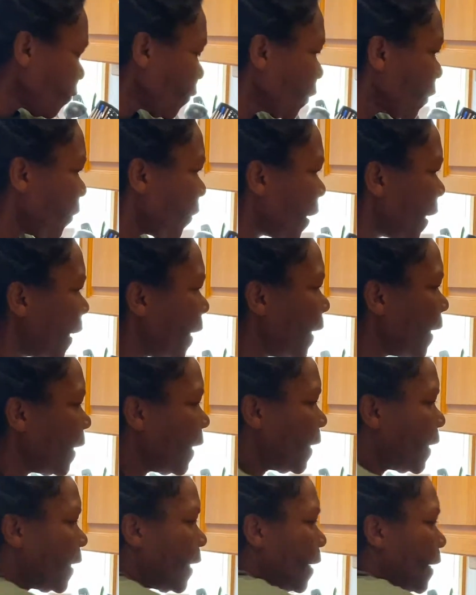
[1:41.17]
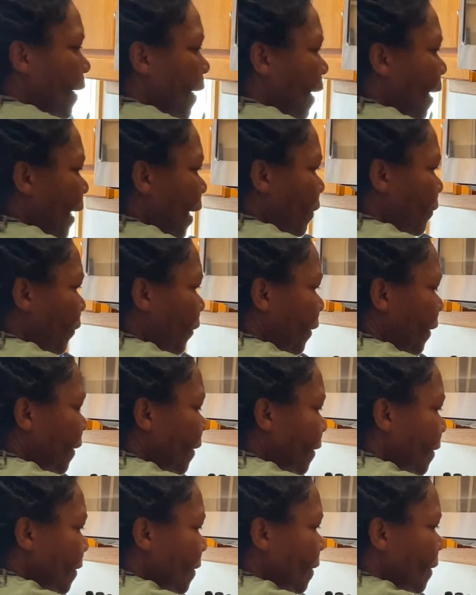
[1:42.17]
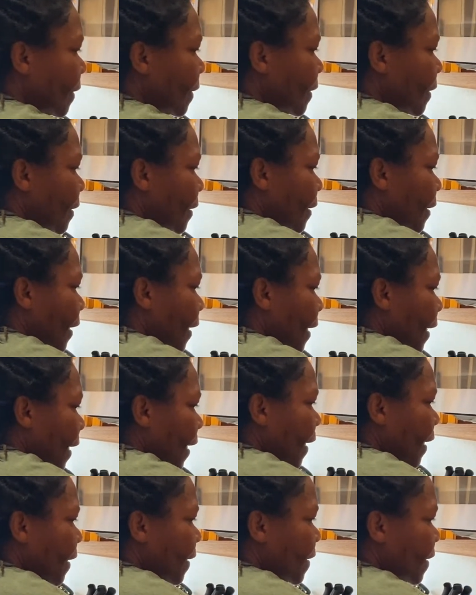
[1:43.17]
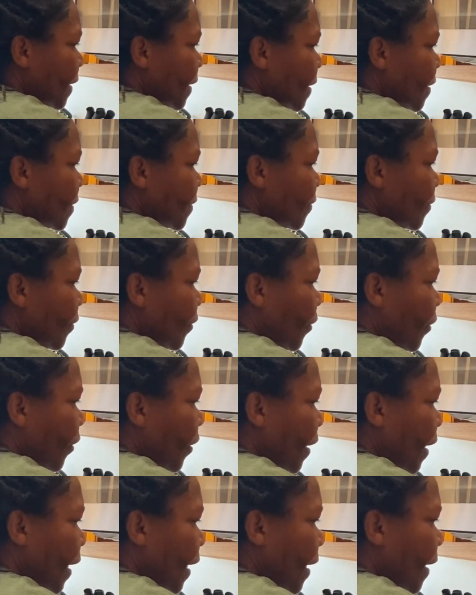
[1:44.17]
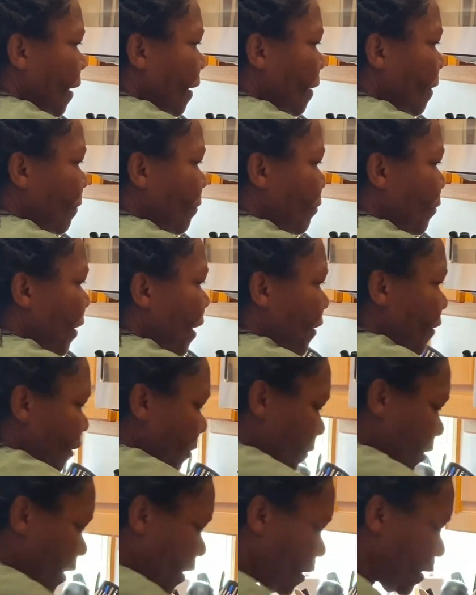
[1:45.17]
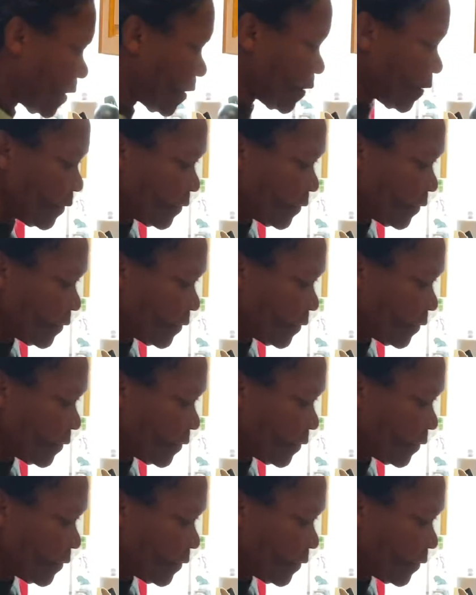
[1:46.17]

Okay, then I would heat it on medium heat.